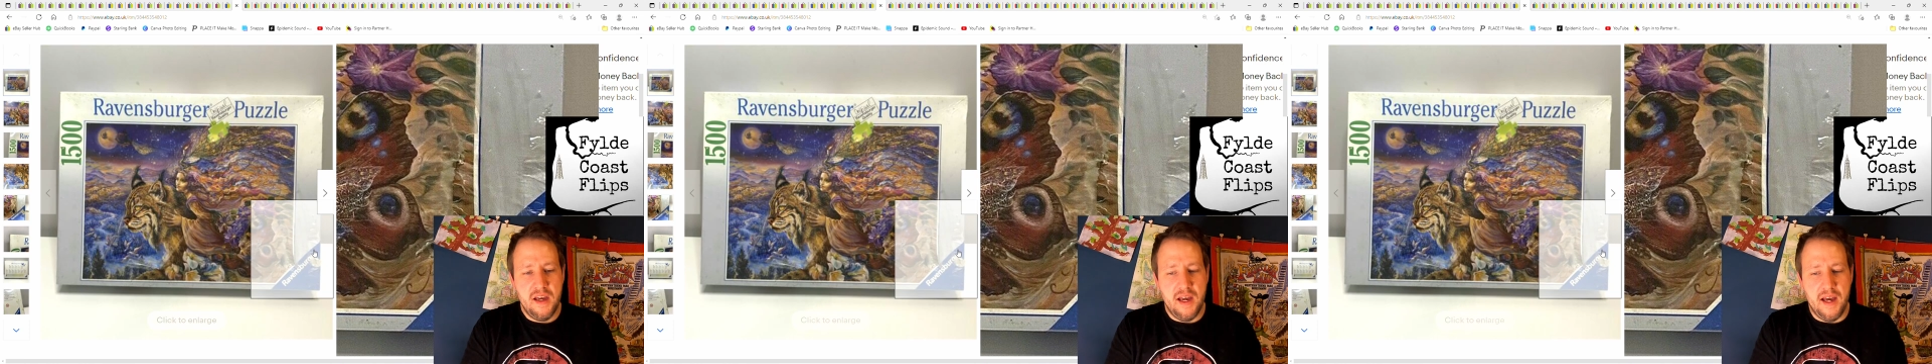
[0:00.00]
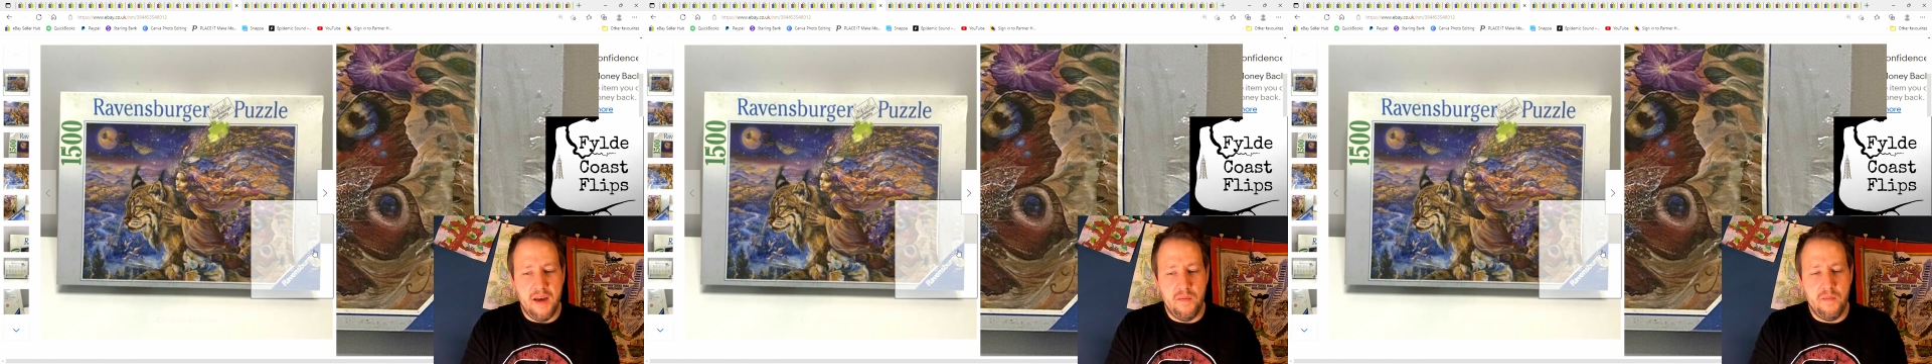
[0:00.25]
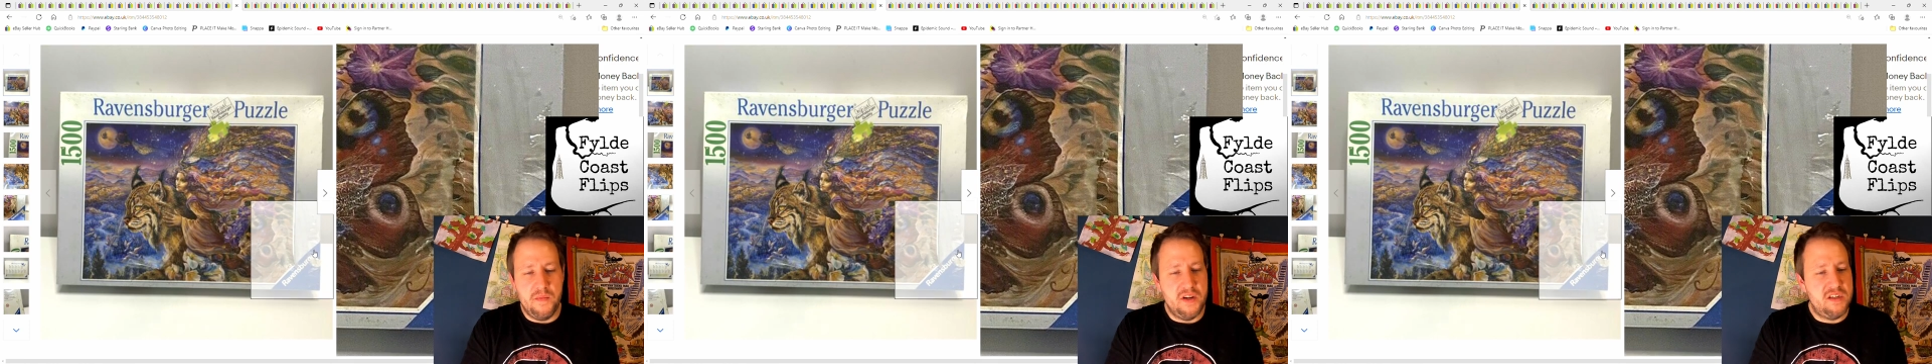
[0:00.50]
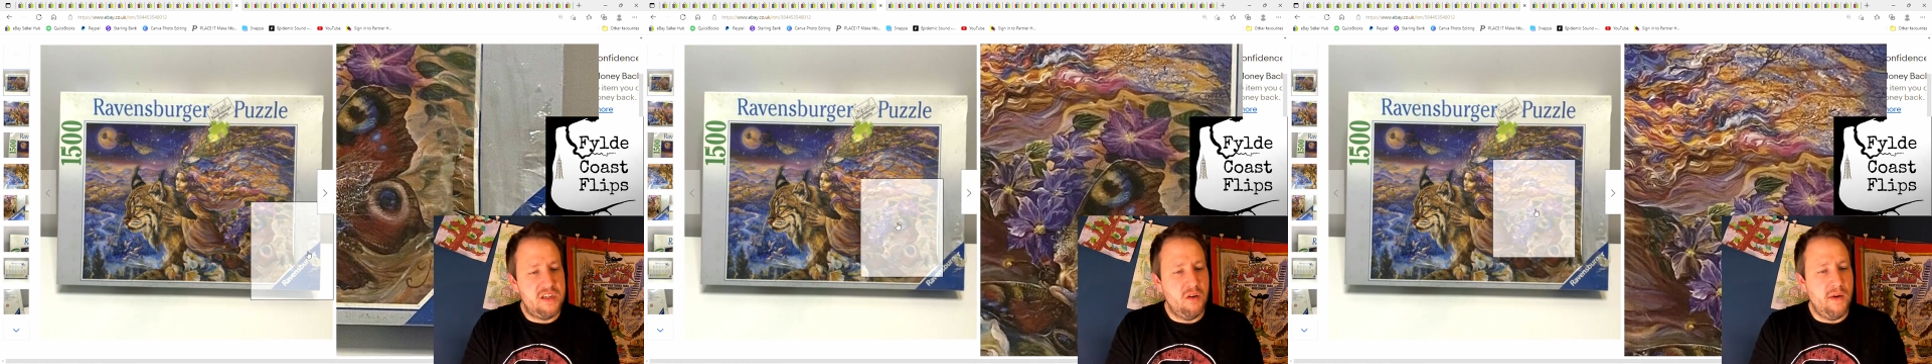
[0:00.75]
But it
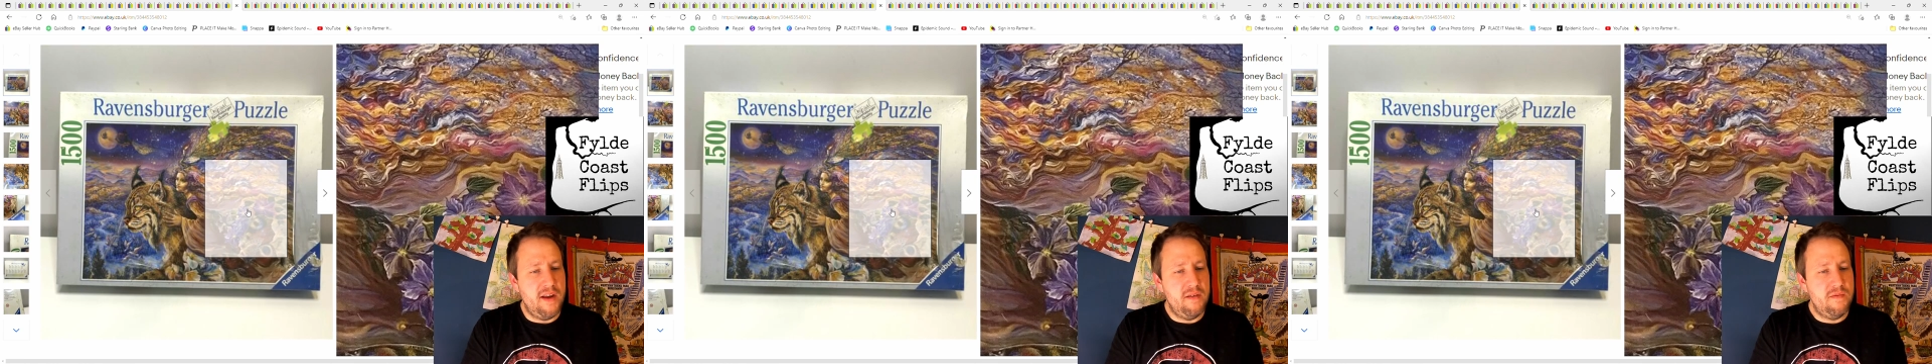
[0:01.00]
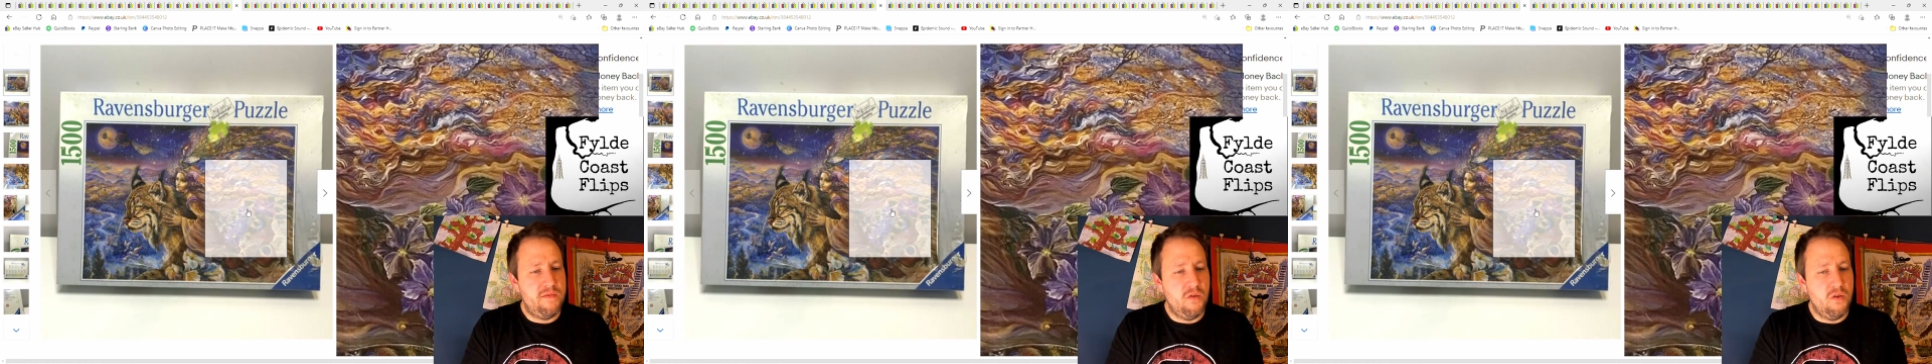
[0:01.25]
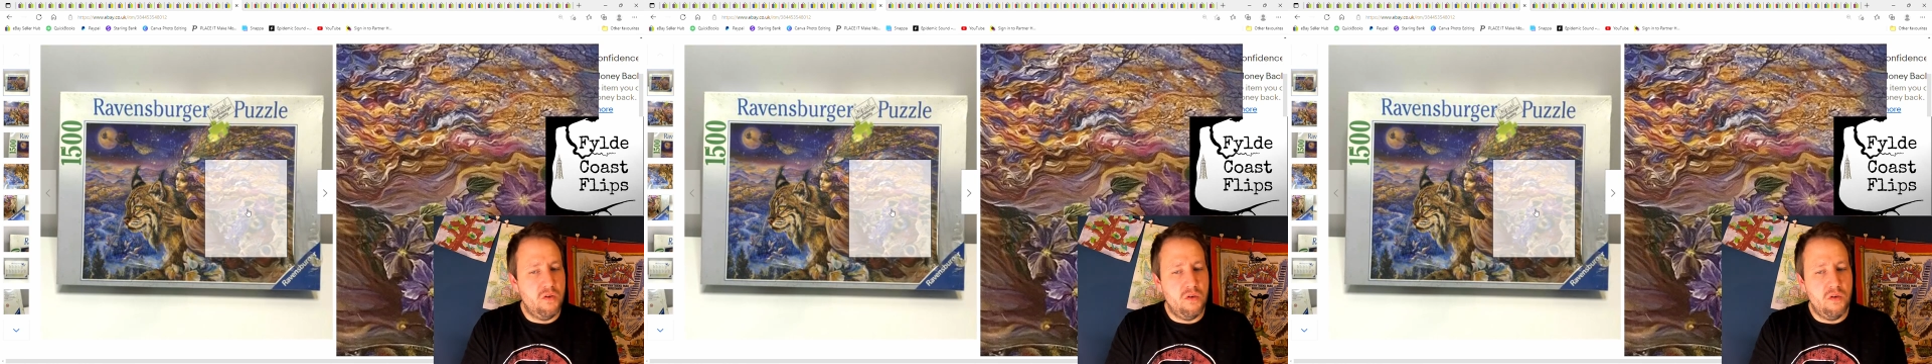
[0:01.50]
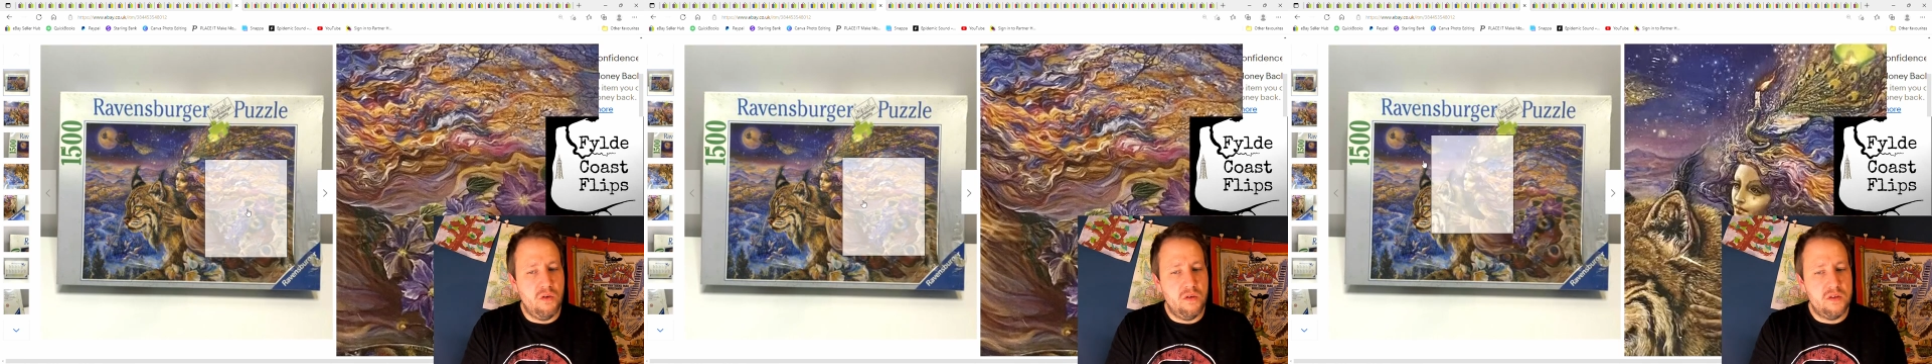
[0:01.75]
still went
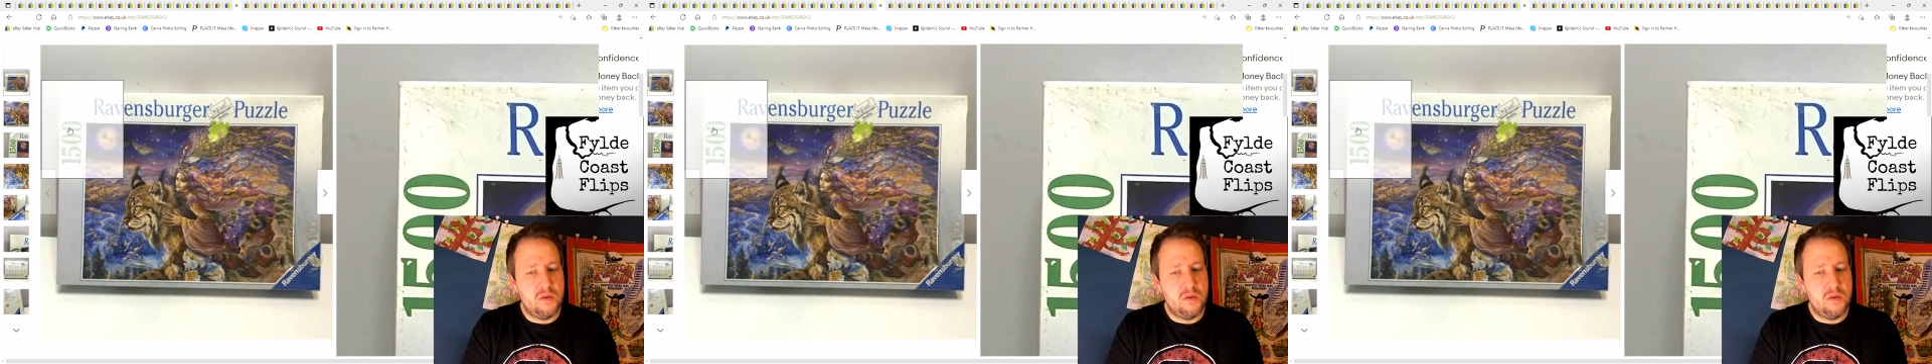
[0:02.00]
for